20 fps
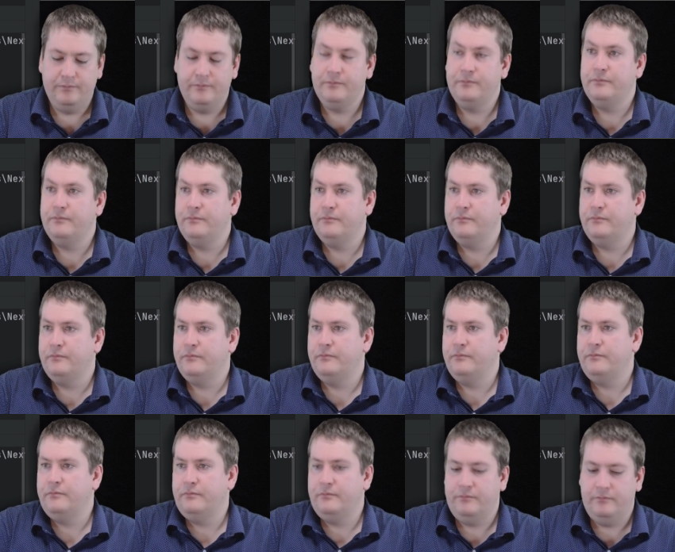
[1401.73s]

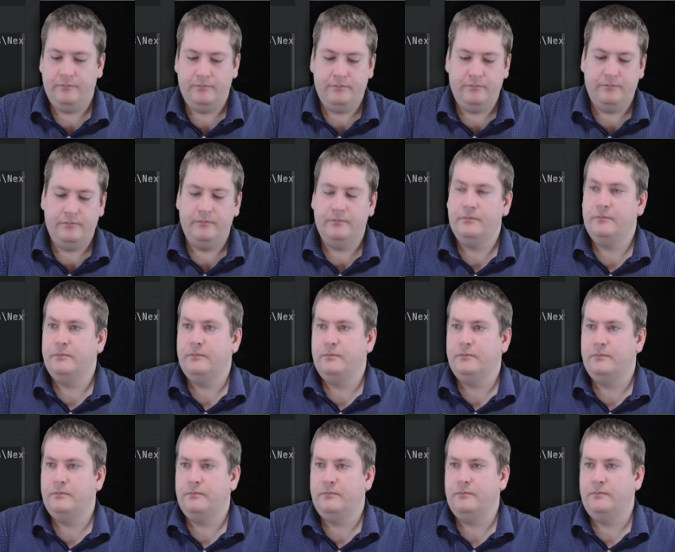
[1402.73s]

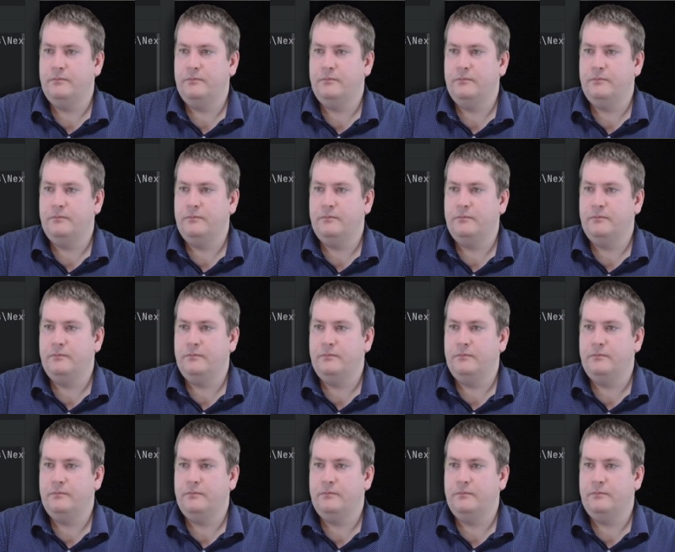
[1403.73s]
[no speech]